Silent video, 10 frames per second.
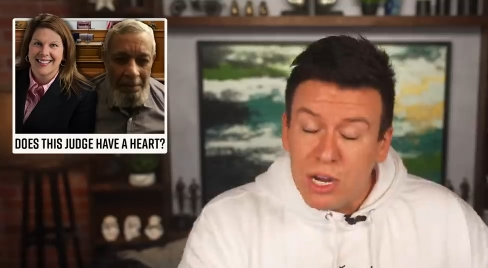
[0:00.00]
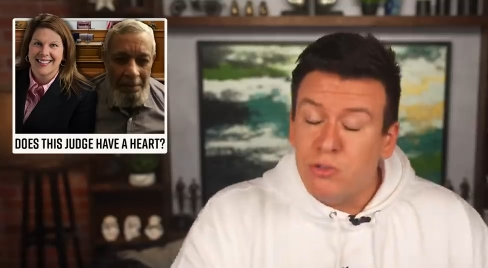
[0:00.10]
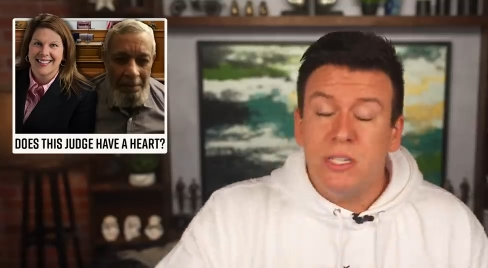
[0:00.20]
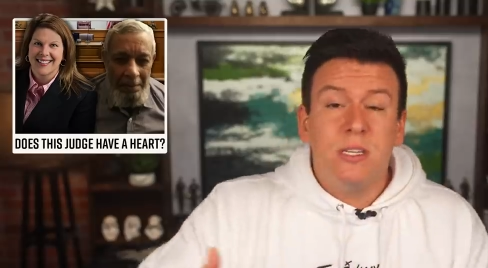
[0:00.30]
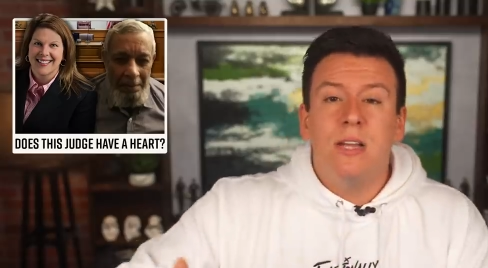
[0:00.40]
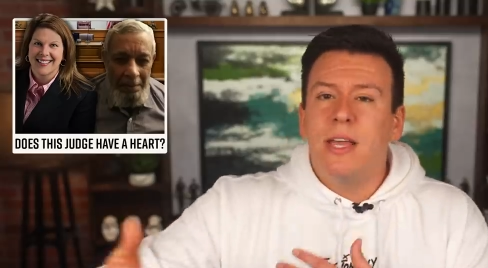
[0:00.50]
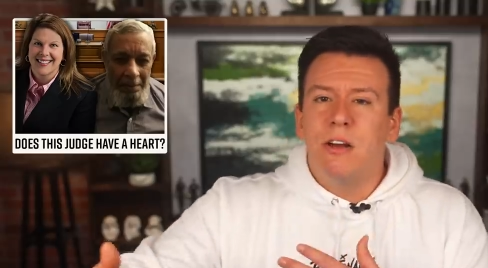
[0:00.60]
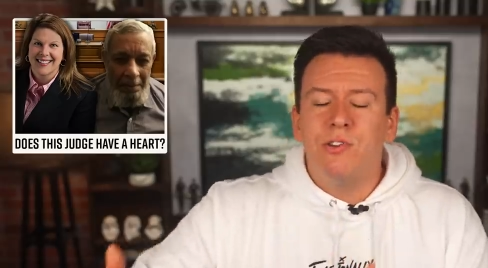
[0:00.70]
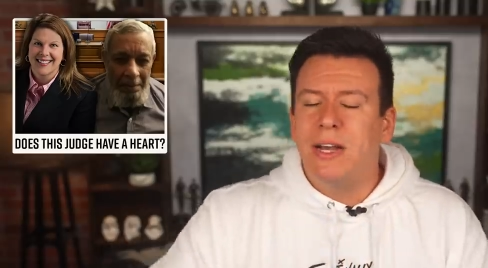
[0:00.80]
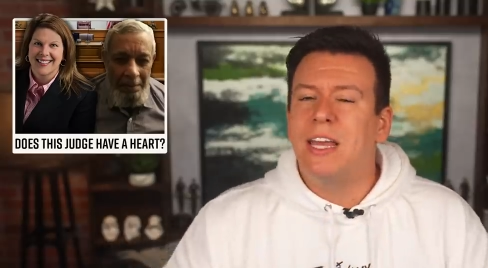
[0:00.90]
Speaker 1: With Chowdhury's son
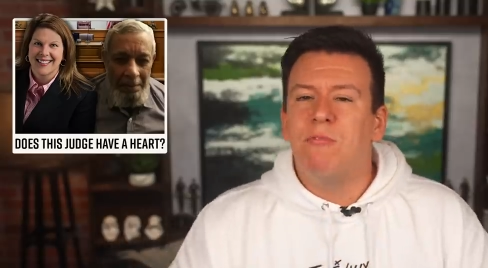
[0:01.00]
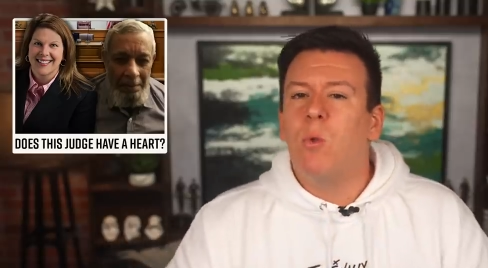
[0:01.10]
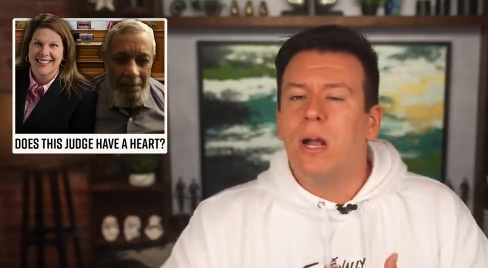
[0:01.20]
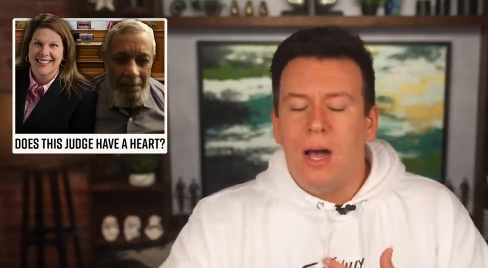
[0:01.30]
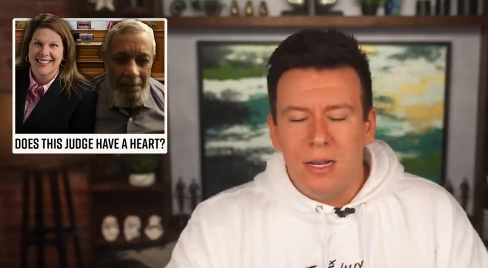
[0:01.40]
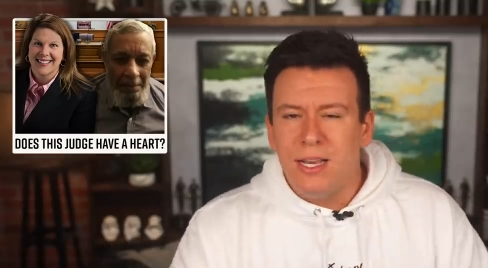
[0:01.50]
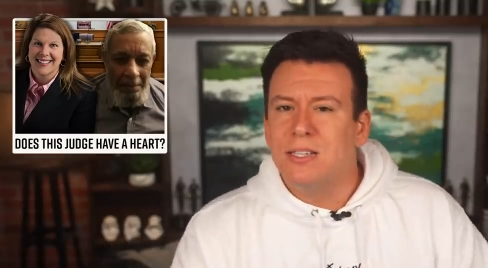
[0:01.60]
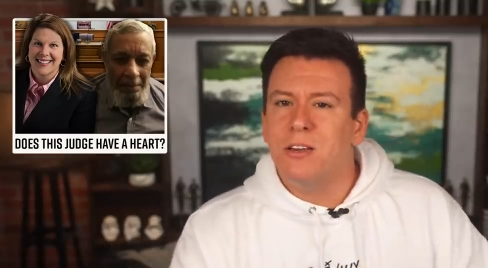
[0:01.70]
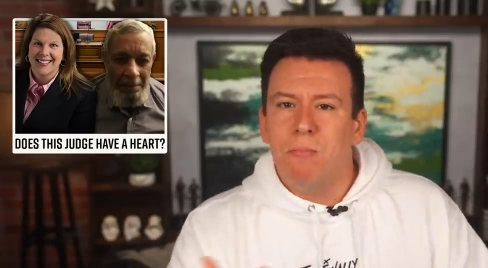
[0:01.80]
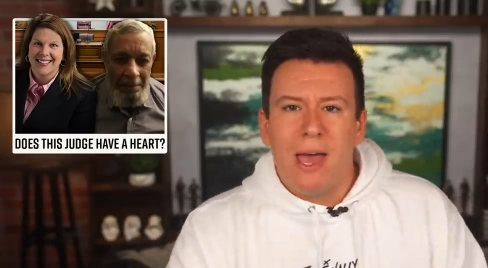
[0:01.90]
later trying to give more
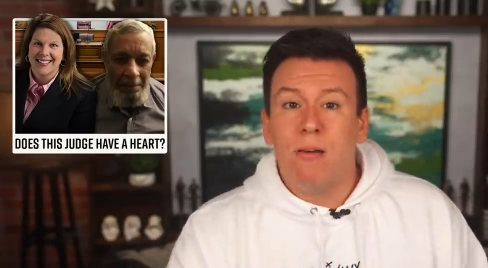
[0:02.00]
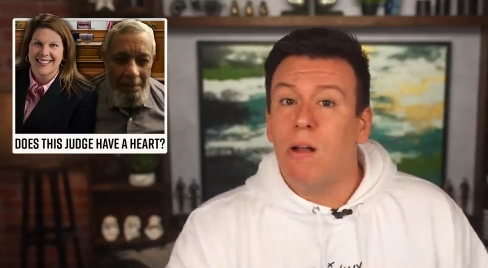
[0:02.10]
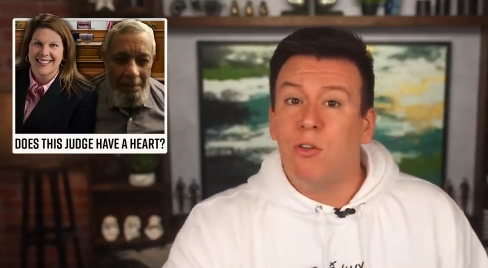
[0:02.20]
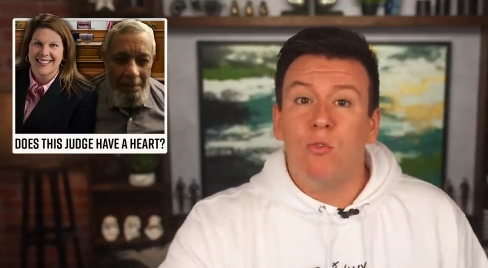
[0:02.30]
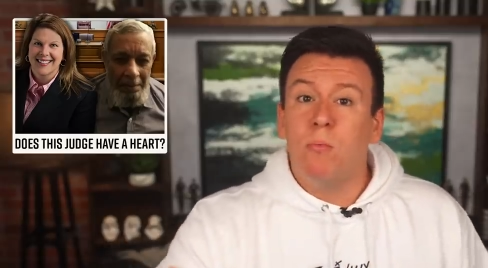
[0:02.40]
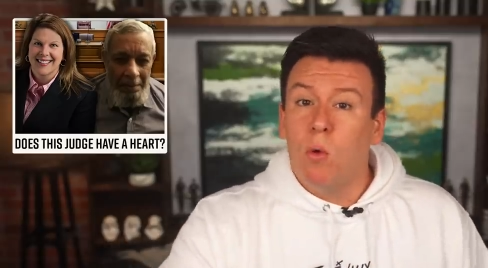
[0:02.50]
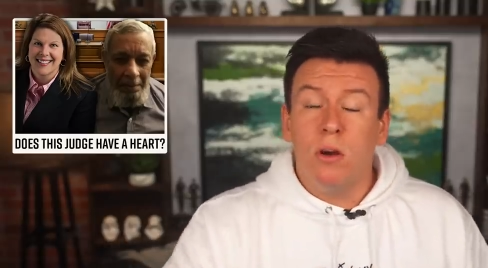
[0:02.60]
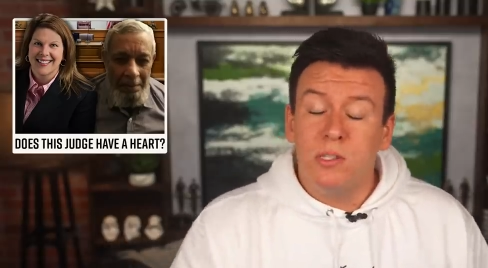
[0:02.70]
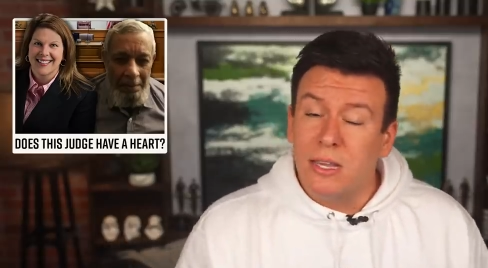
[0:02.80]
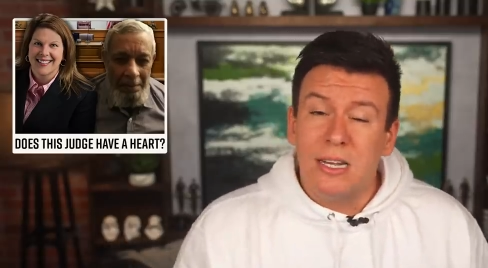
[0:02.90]
context and background to
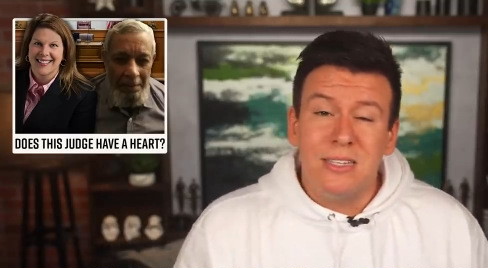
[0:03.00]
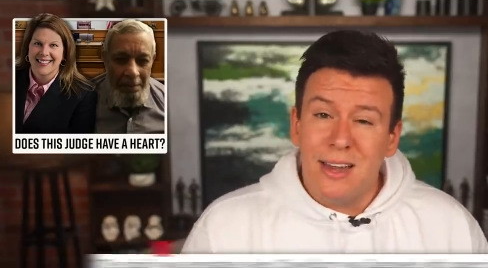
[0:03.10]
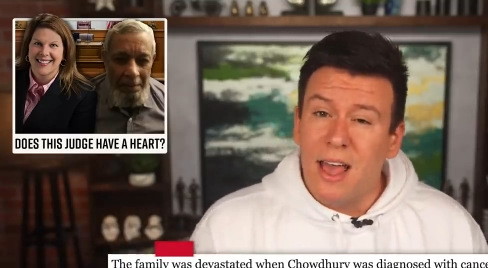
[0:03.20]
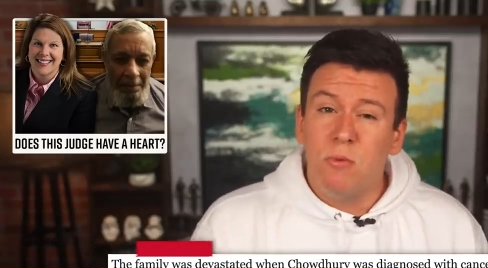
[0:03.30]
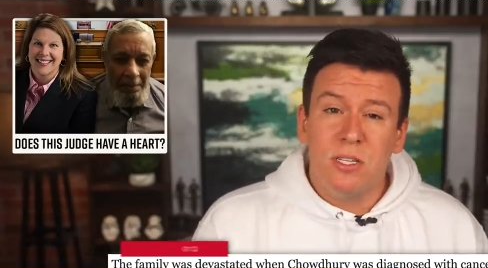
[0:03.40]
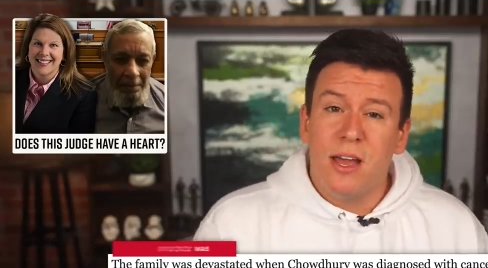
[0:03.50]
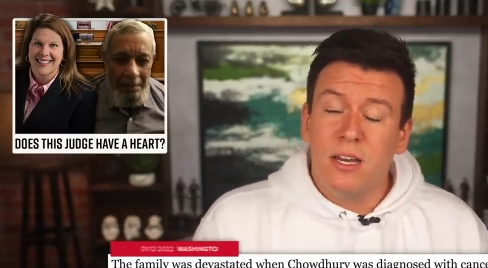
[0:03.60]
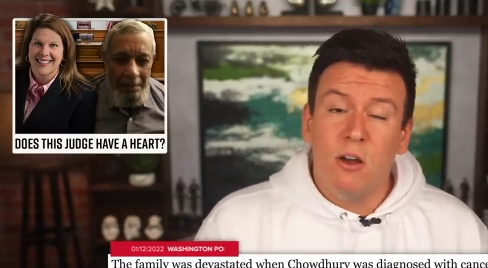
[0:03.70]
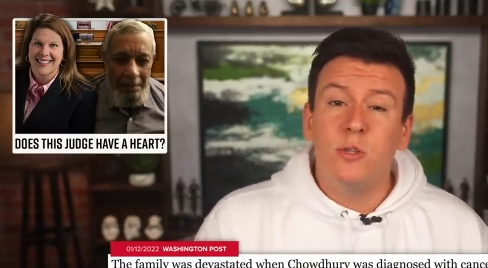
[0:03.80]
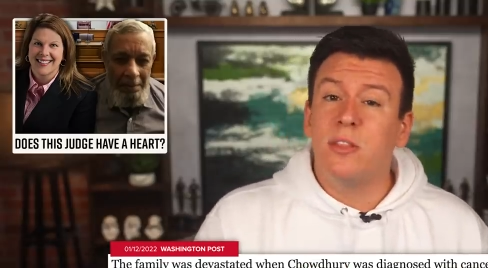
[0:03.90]
reporters, saying that his dad was
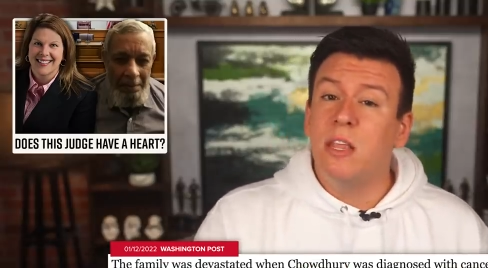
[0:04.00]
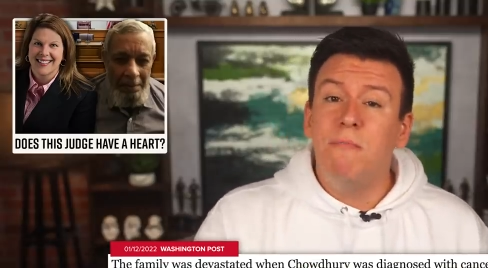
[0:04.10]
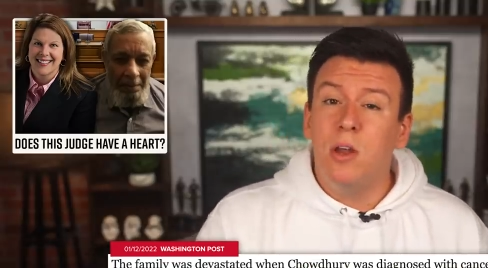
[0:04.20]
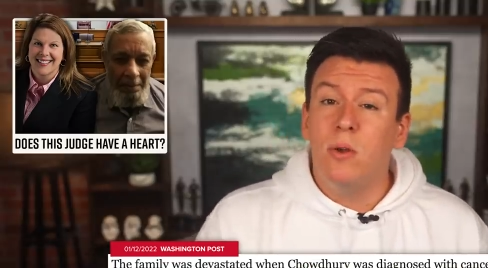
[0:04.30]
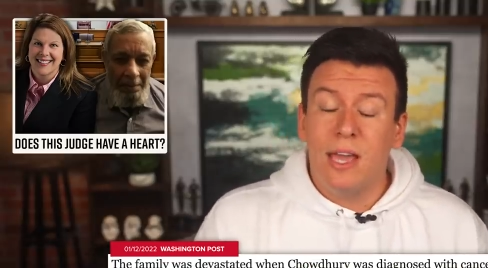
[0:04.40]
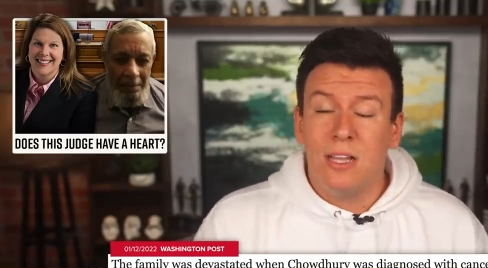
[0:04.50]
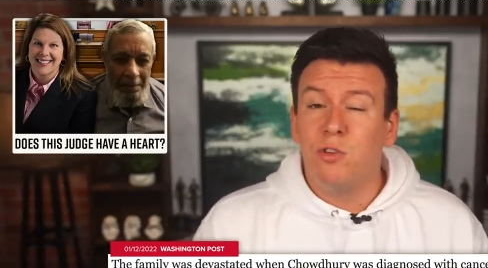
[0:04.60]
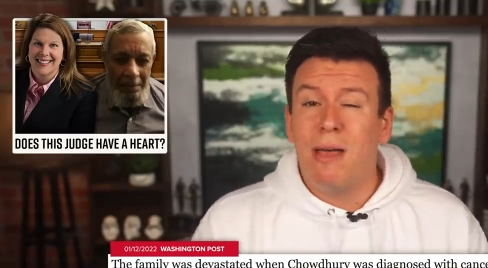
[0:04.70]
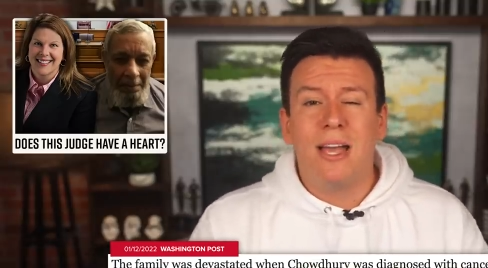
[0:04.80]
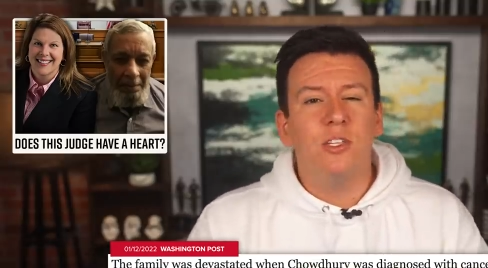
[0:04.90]
diagnosed with lymph node
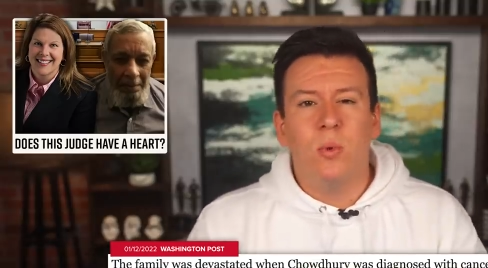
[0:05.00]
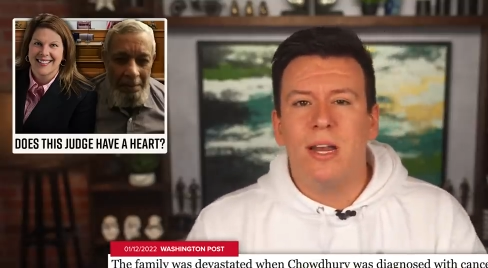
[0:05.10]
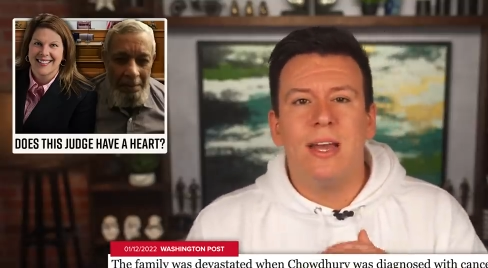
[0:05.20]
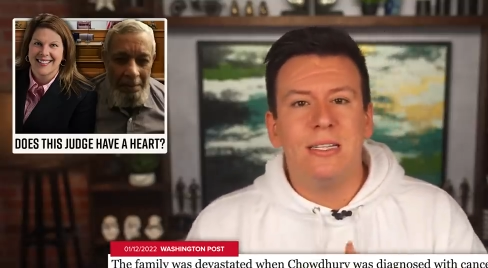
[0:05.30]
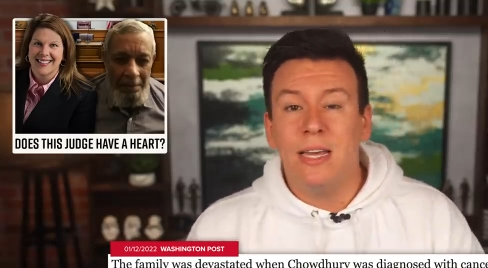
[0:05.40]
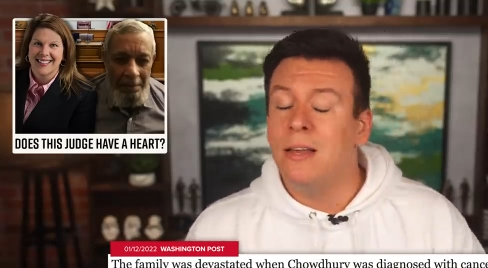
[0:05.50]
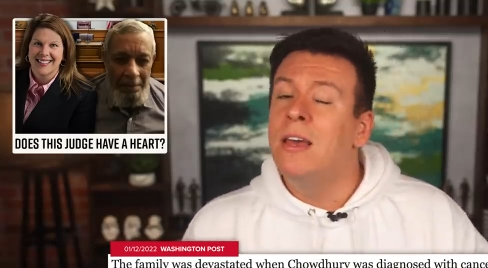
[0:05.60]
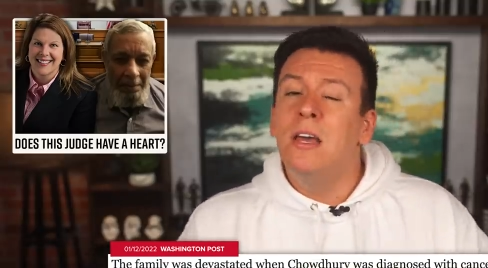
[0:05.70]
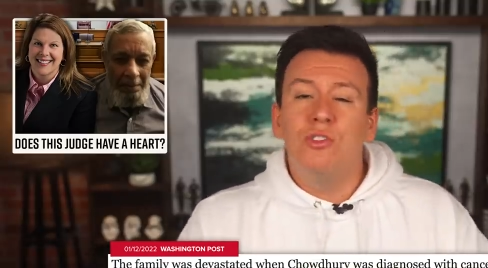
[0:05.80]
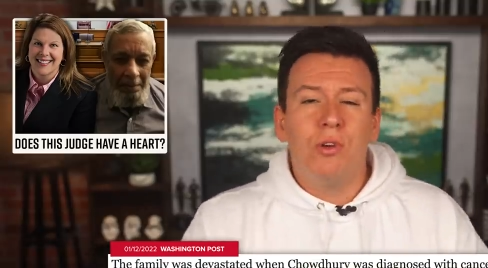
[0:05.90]
cancer back in twenty
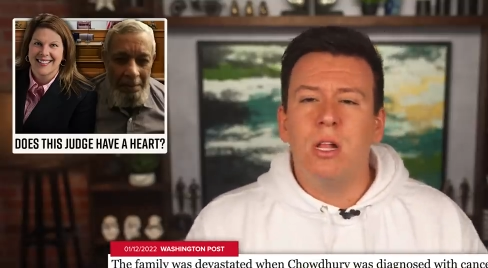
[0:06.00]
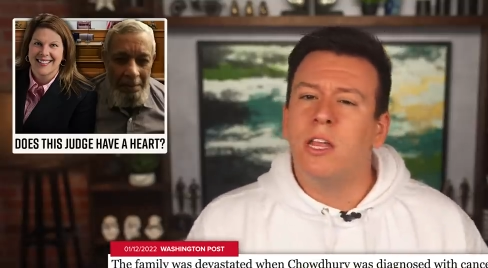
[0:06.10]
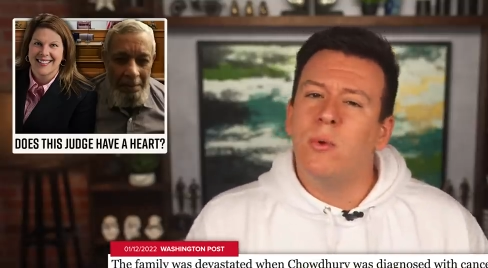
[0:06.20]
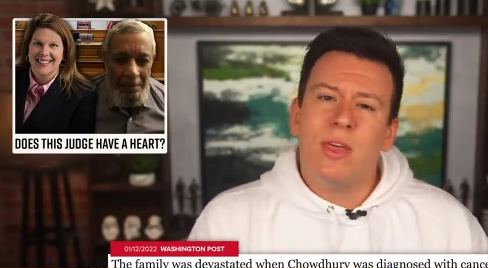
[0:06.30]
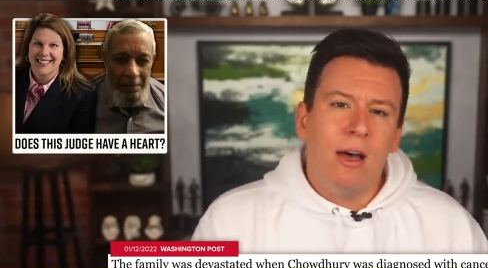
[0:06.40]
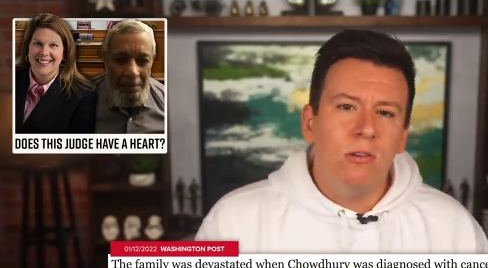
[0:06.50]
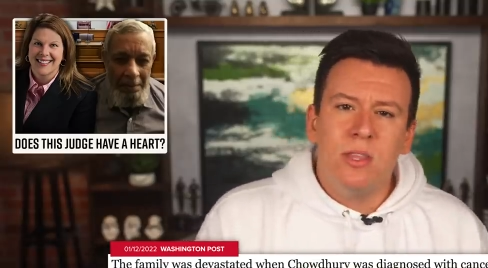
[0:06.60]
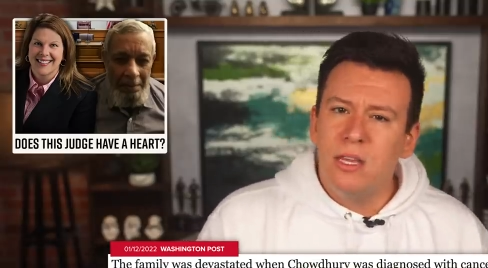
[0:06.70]
nineteen, struggling with health